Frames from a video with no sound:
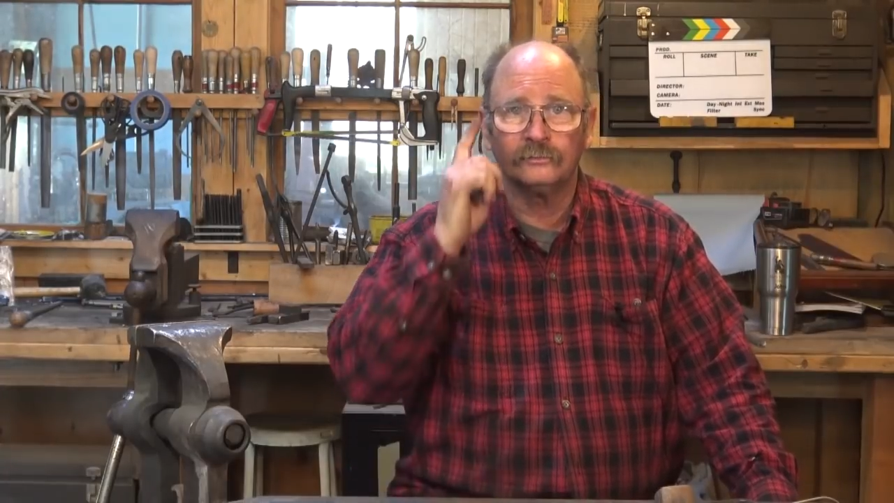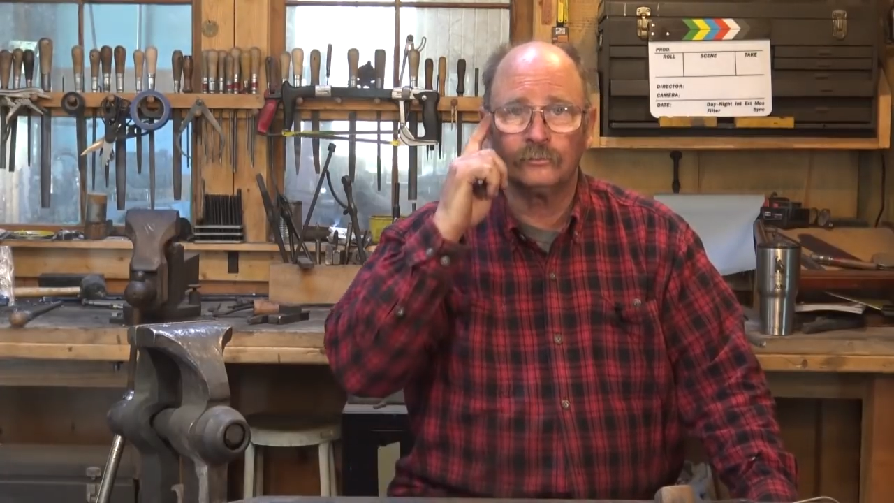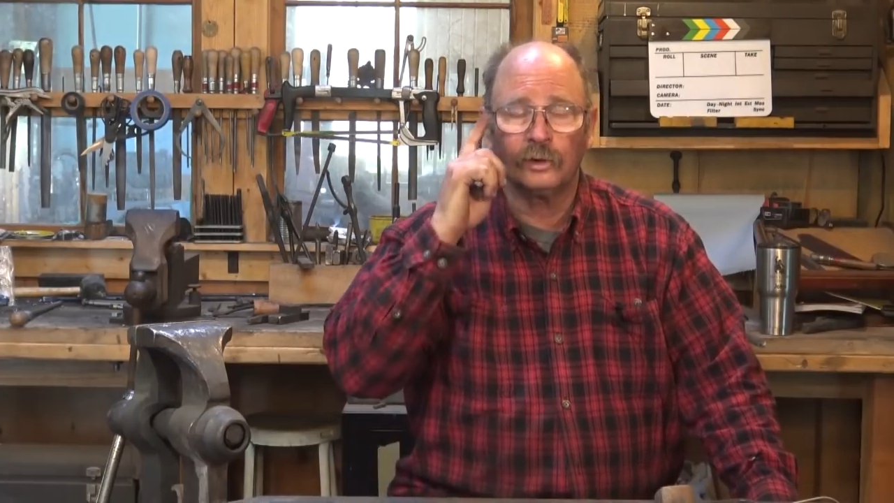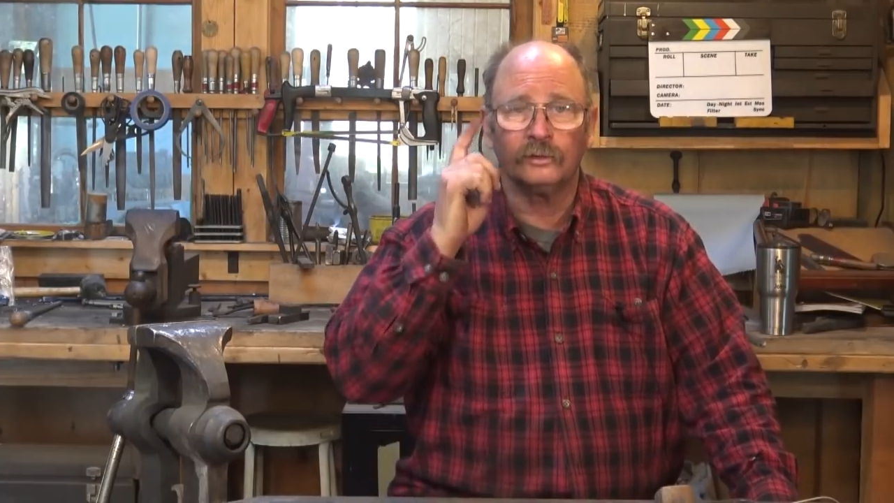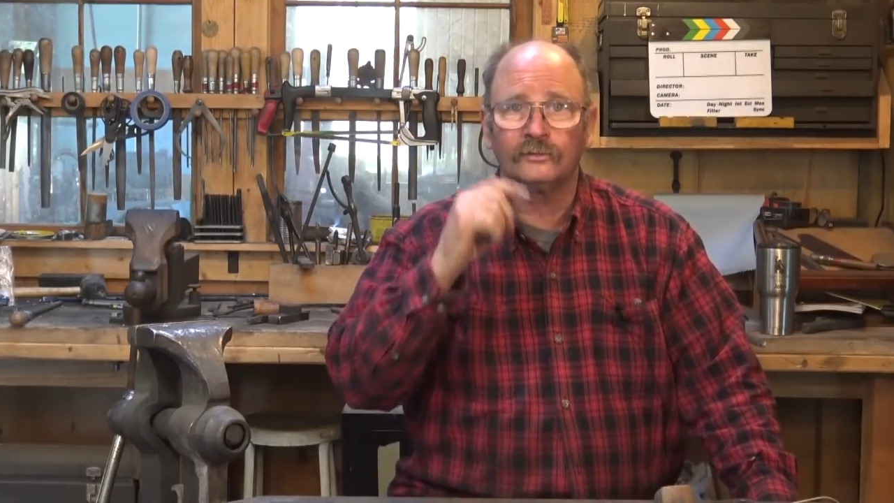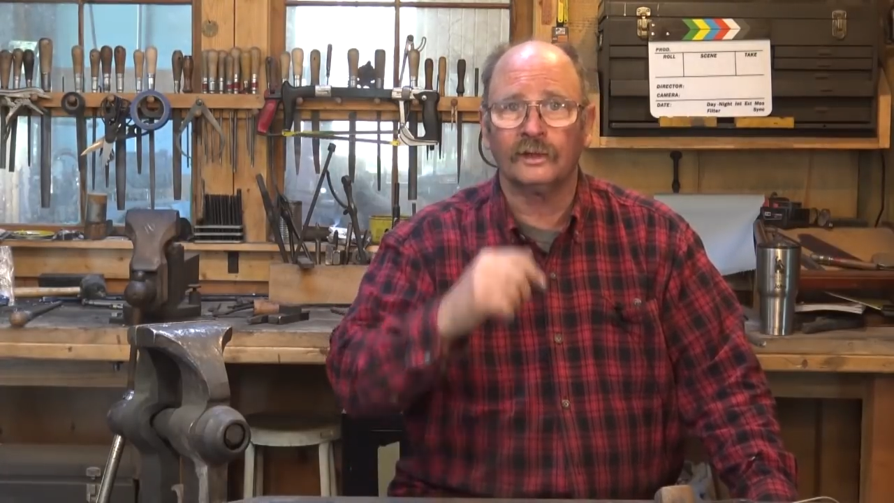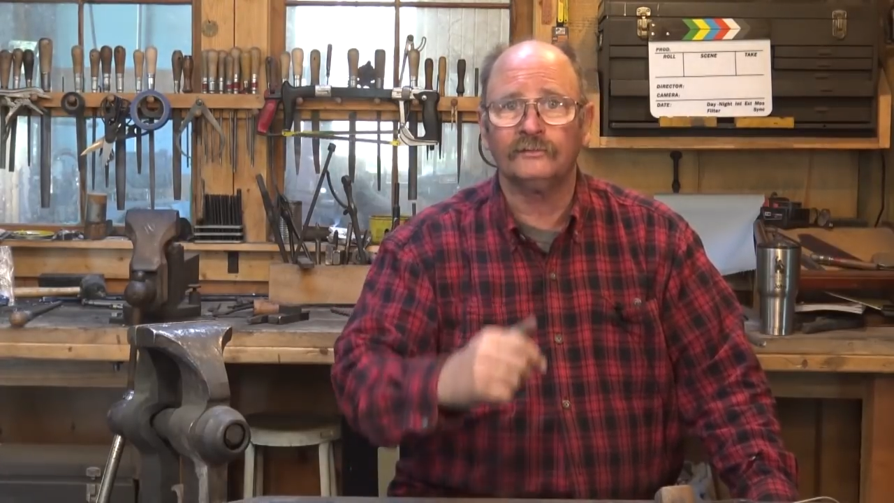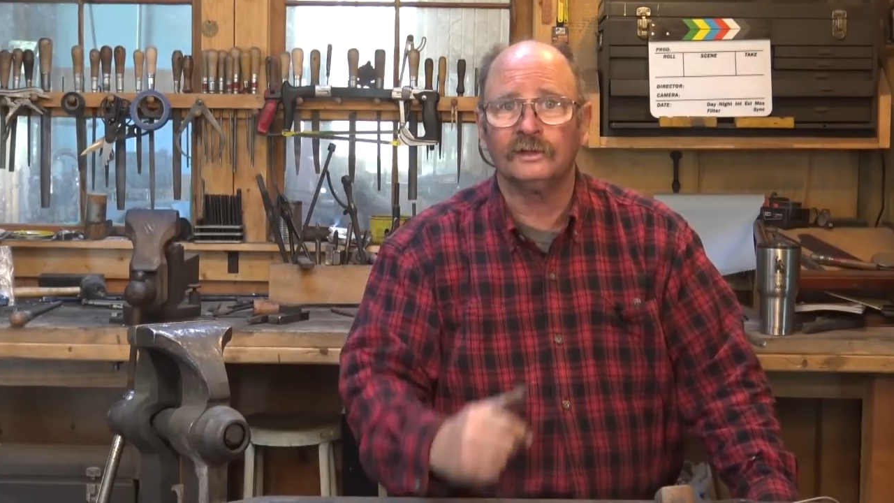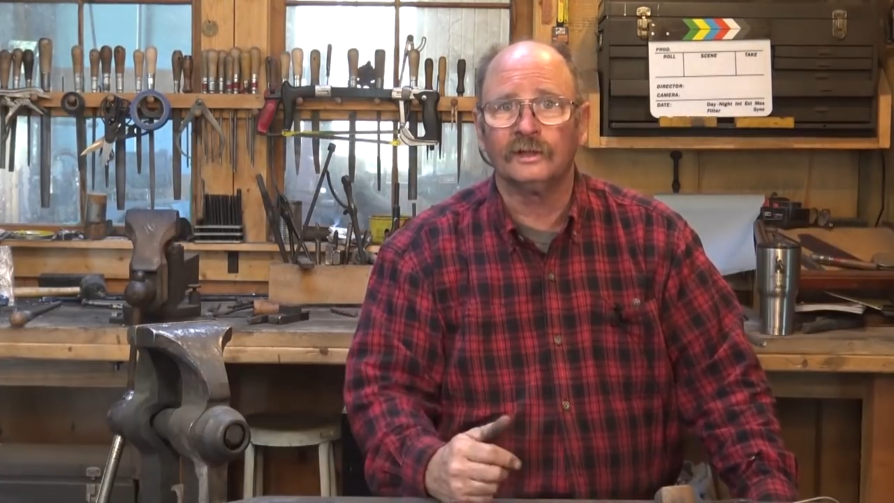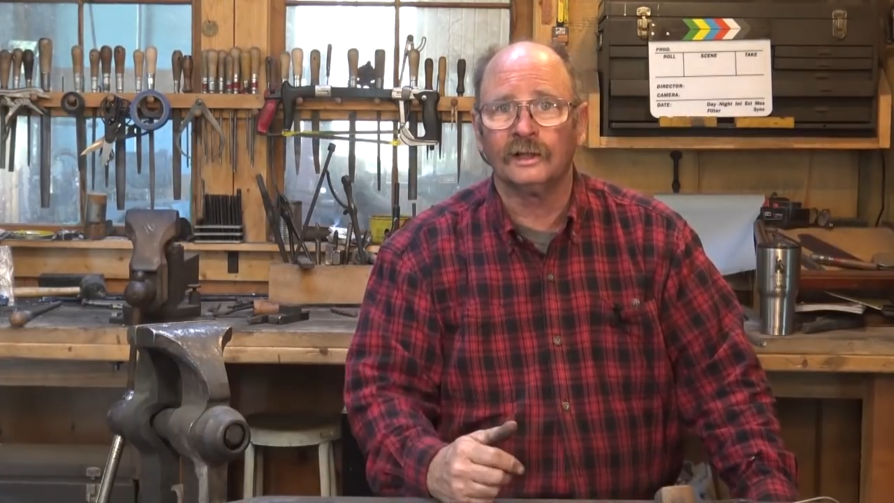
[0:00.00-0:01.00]
wear your
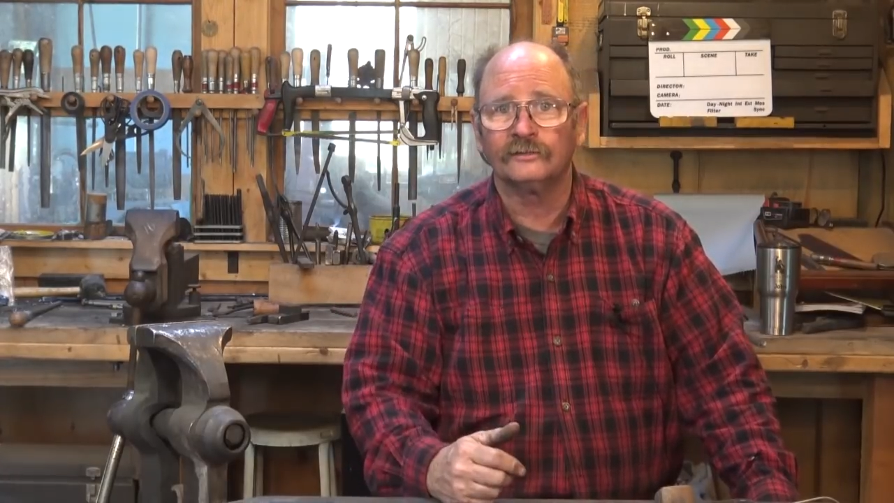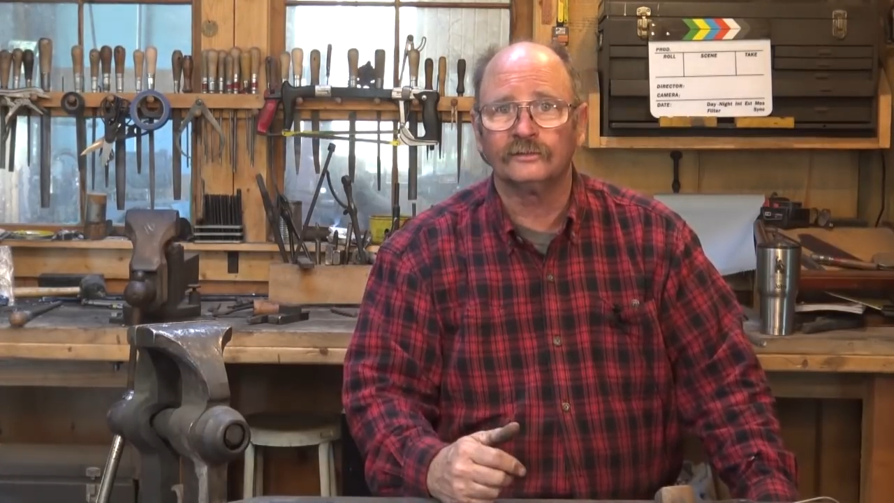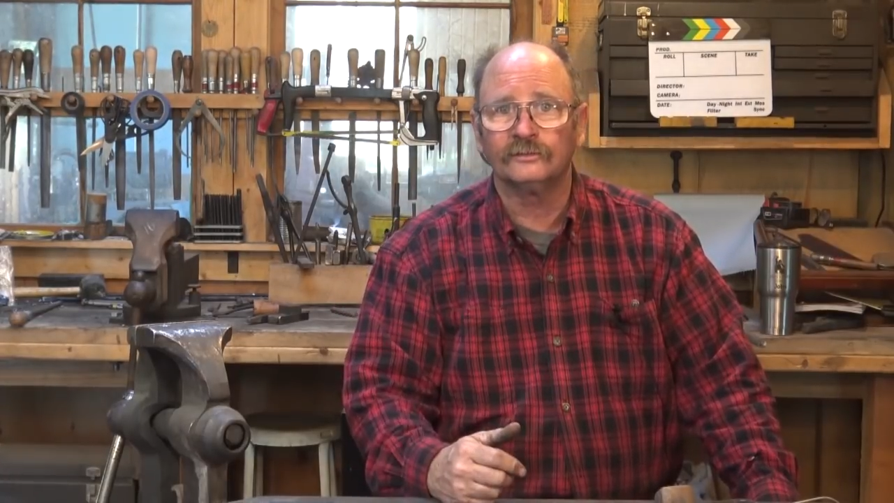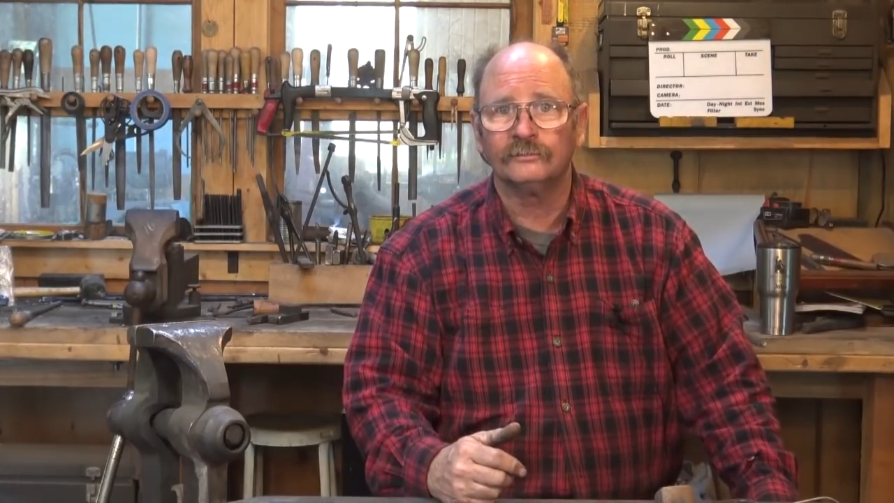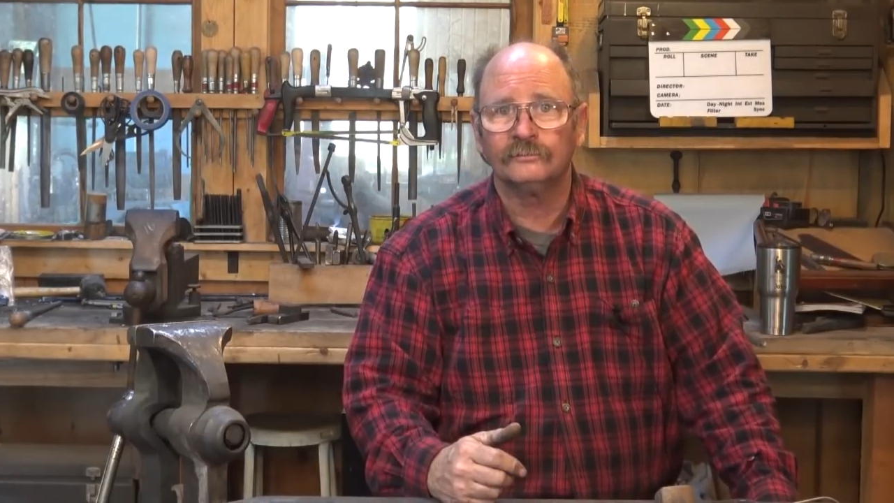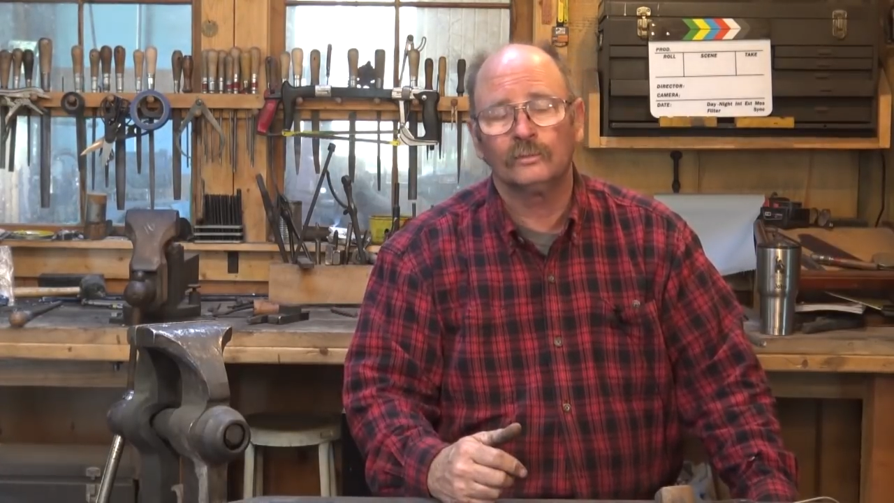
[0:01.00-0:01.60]
safety glasses.